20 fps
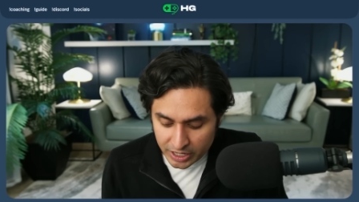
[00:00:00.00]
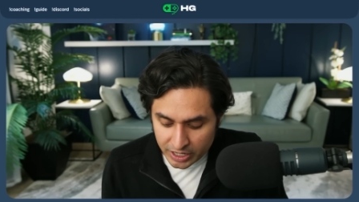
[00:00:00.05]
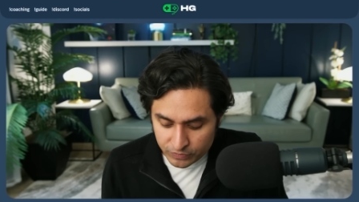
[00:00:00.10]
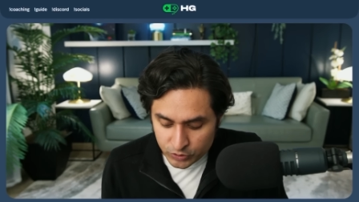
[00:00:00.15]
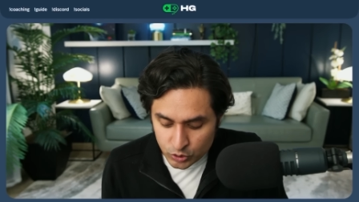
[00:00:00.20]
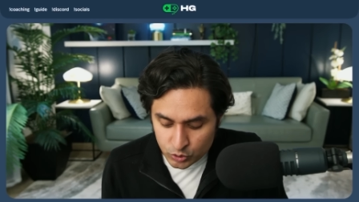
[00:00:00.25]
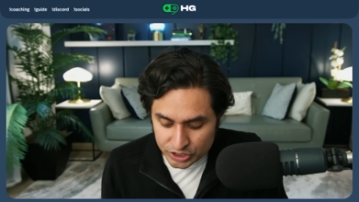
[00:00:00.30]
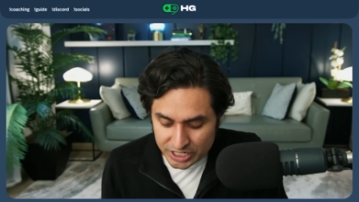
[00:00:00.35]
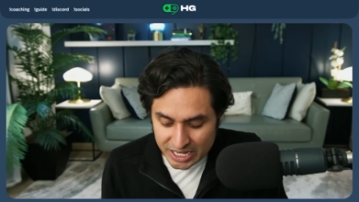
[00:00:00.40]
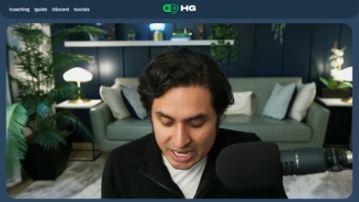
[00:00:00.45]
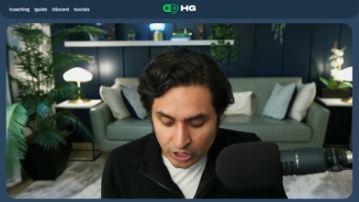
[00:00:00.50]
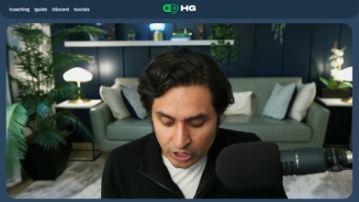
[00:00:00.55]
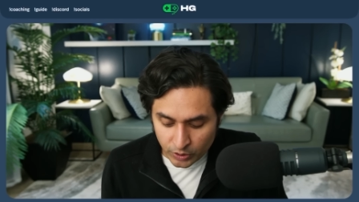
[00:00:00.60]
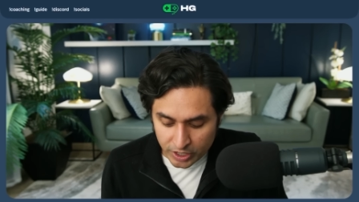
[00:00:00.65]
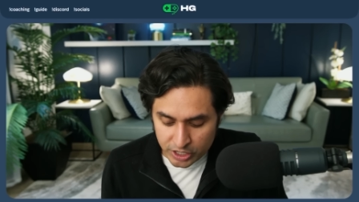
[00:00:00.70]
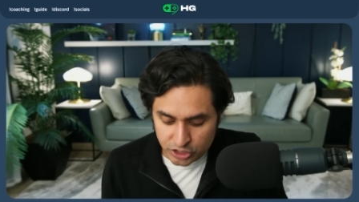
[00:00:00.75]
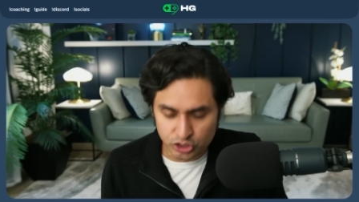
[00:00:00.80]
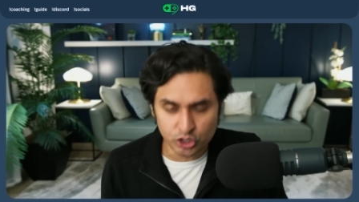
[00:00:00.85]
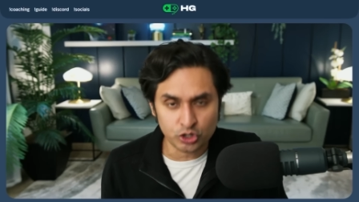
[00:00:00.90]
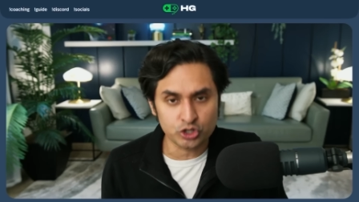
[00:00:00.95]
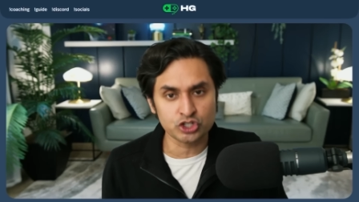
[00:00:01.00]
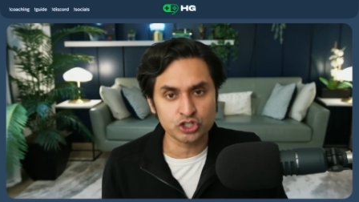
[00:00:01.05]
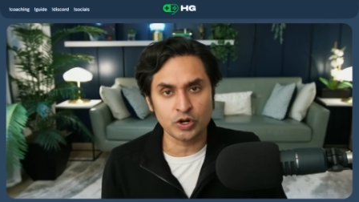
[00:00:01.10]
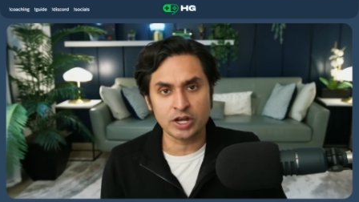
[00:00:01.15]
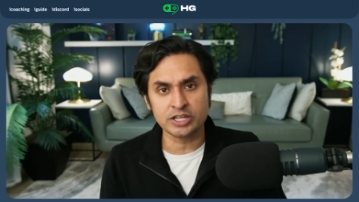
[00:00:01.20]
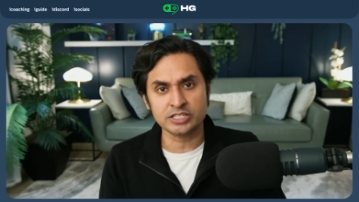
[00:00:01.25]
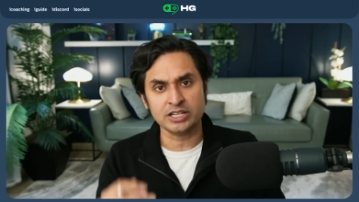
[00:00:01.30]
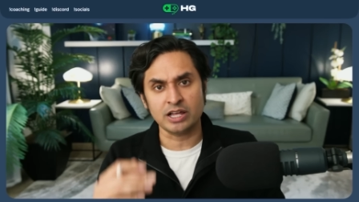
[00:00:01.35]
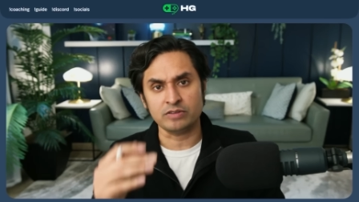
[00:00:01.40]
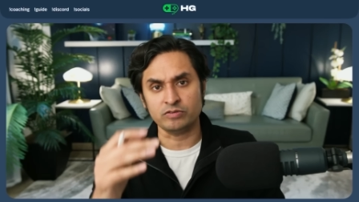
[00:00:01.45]
if you decrease your
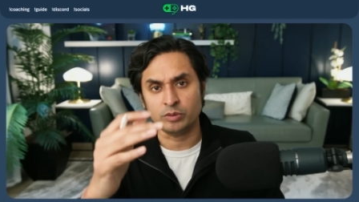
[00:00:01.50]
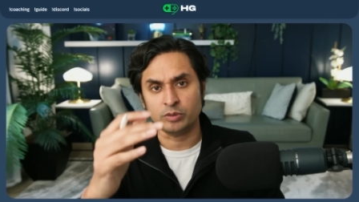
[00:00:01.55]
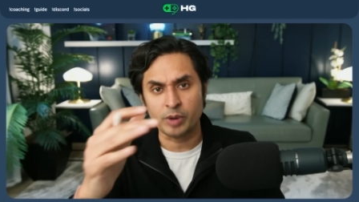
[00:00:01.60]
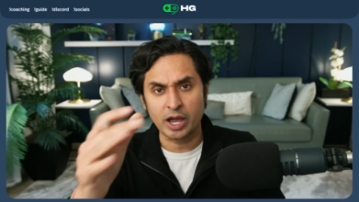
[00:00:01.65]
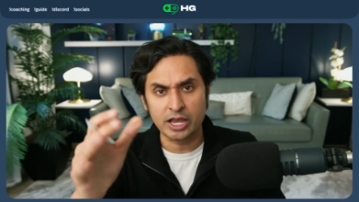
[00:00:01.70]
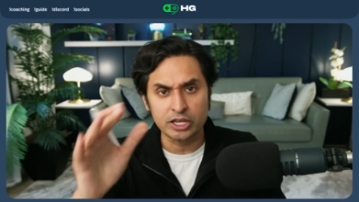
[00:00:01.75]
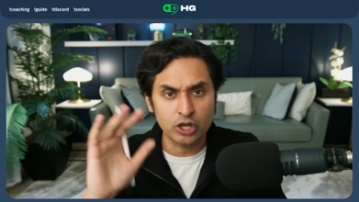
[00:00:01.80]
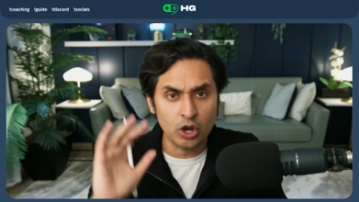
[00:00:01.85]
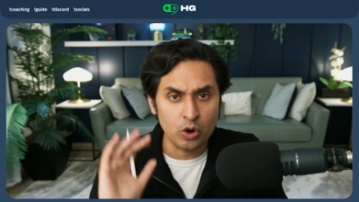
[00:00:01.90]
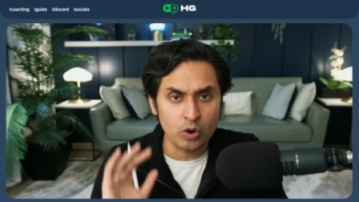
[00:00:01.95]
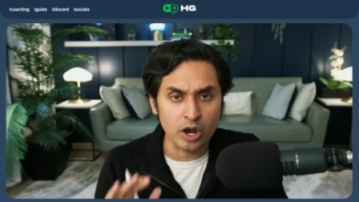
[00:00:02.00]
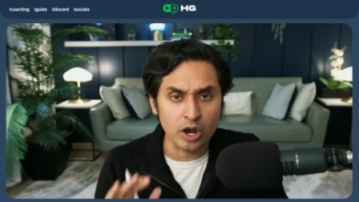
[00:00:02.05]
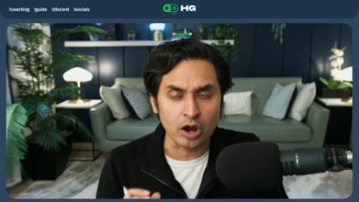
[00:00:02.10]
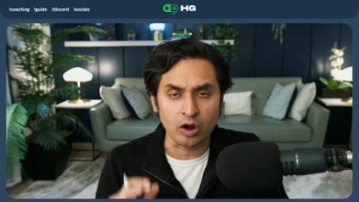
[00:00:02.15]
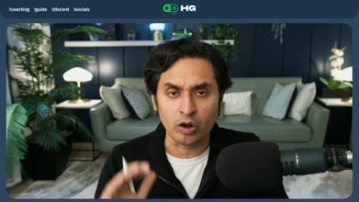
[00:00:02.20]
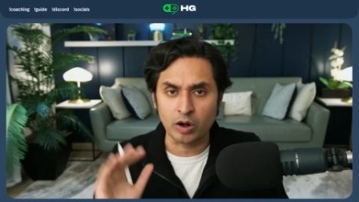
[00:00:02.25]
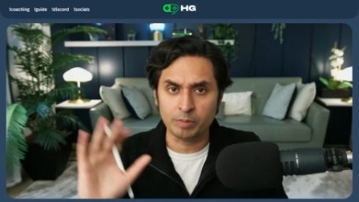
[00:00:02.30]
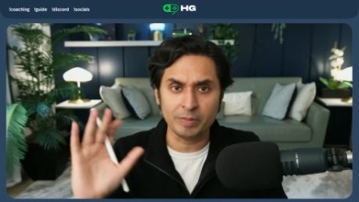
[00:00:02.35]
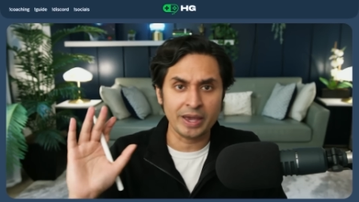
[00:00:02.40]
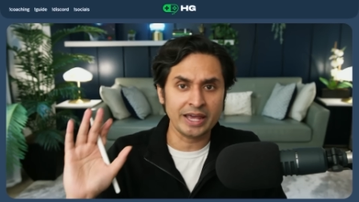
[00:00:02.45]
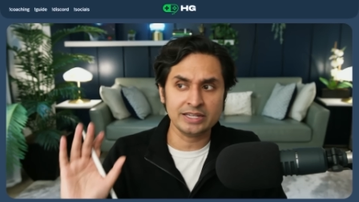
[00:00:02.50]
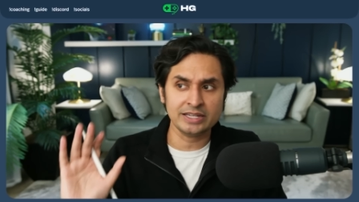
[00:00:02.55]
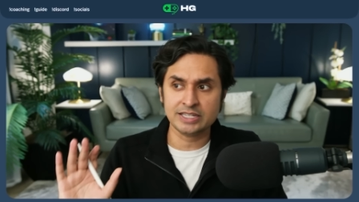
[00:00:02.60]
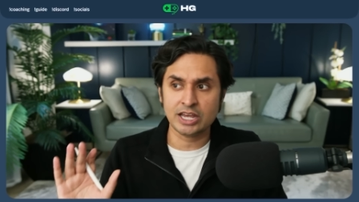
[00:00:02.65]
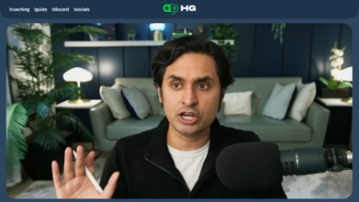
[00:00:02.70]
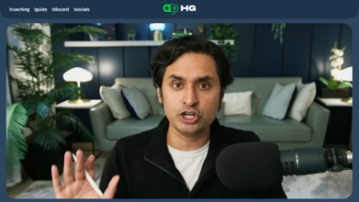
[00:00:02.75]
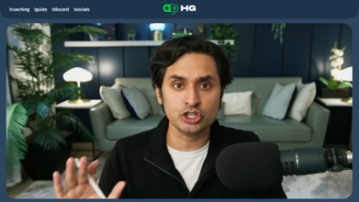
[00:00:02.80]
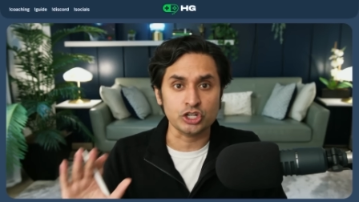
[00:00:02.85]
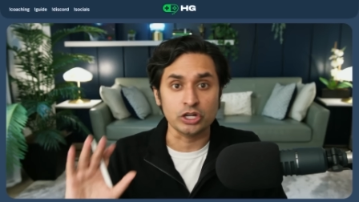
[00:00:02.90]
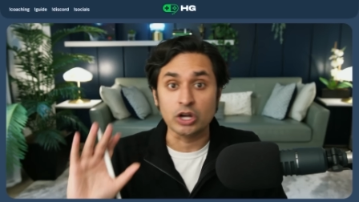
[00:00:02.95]
stress level by yoga or
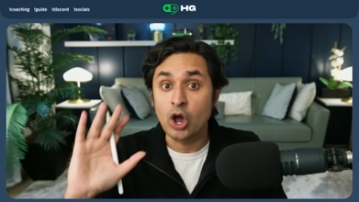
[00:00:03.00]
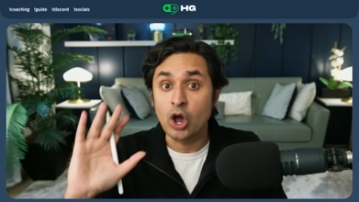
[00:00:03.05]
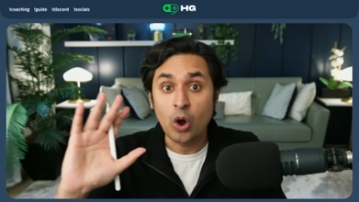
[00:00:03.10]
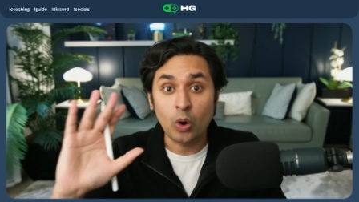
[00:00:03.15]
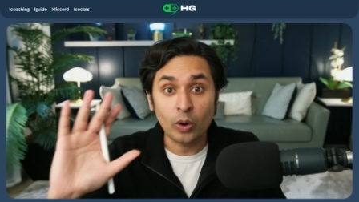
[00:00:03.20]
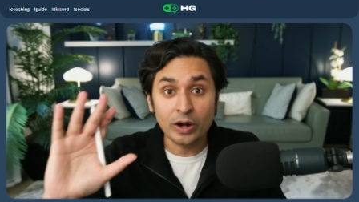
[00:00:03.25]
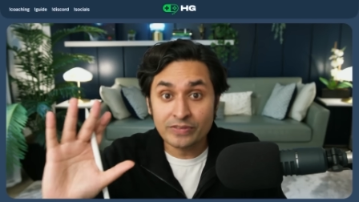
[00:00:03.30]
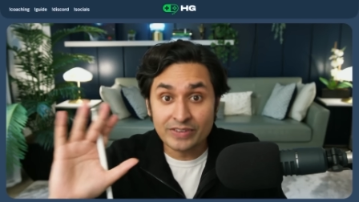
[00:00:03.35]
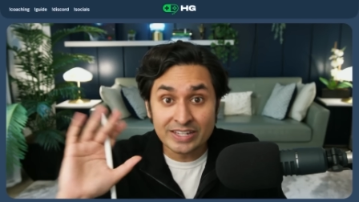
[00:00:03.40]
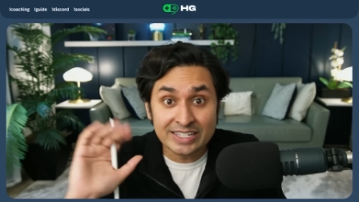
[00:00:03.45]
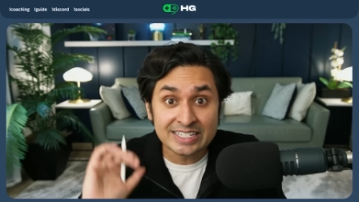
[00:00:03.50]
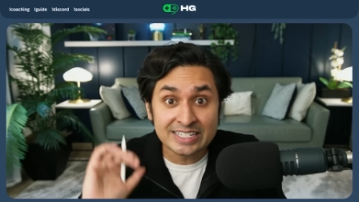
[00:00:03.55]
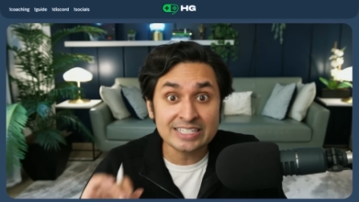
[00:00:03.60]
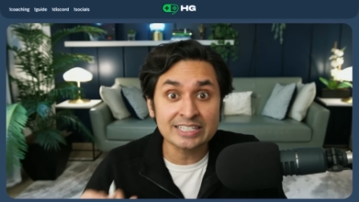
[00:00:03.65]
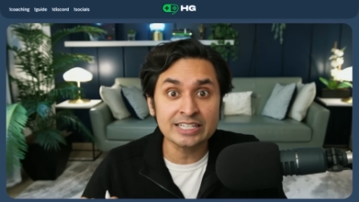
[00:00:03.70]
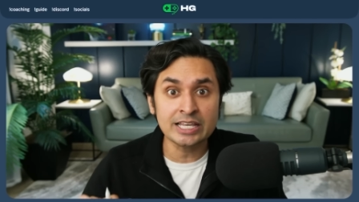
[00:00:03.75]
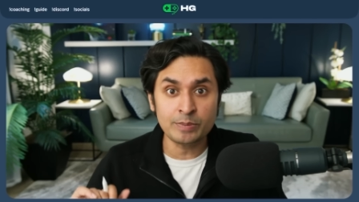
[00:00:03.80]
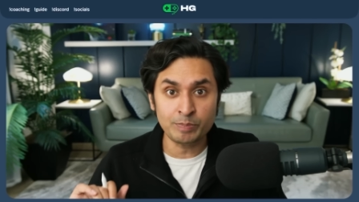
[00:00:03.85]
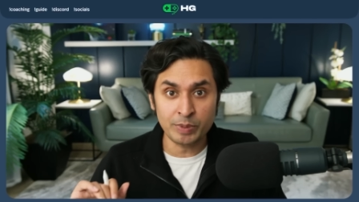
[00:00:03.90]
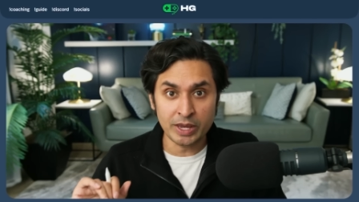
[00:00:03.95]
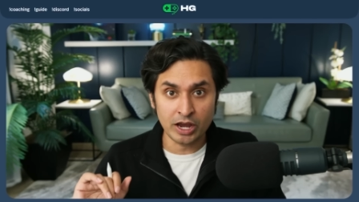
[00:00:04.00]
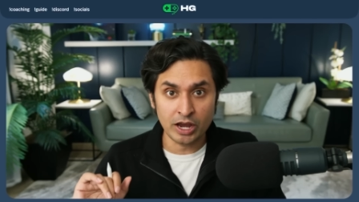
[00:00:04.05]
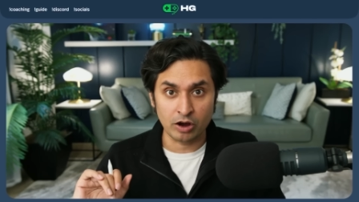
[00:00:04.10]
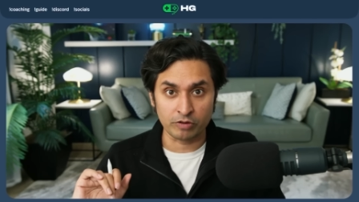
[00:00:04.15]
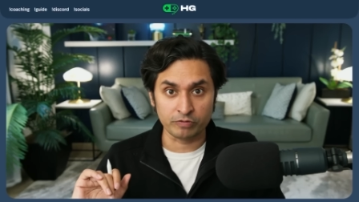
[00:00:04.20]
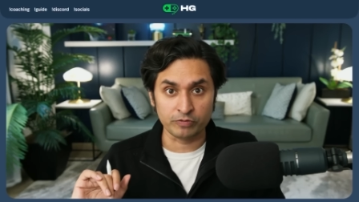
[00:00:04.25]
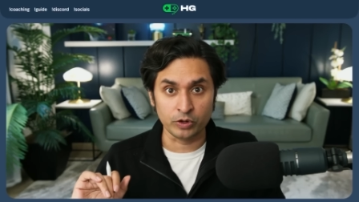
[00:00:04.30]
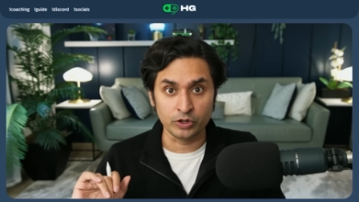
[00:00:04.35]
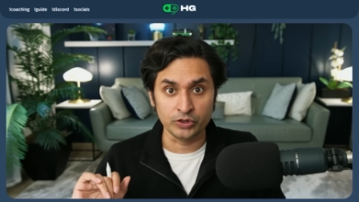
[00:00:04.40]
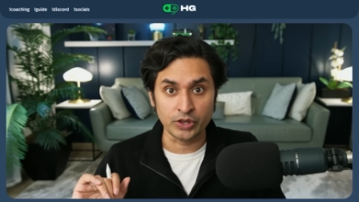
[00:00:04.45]
meditation, or even sleeping a
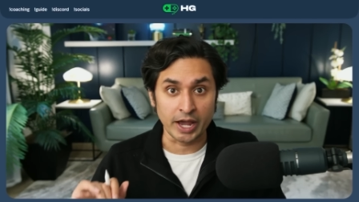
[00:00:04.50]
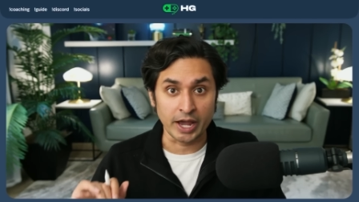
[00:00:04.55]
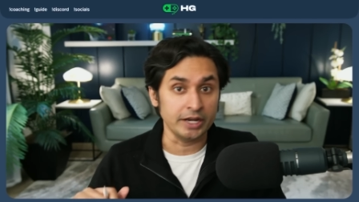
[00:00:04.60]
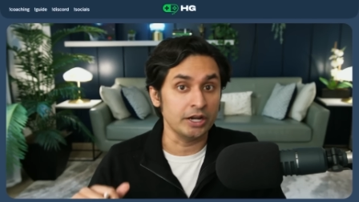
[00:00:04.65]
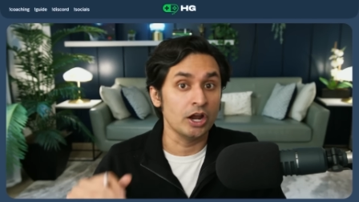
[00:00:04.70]
full night,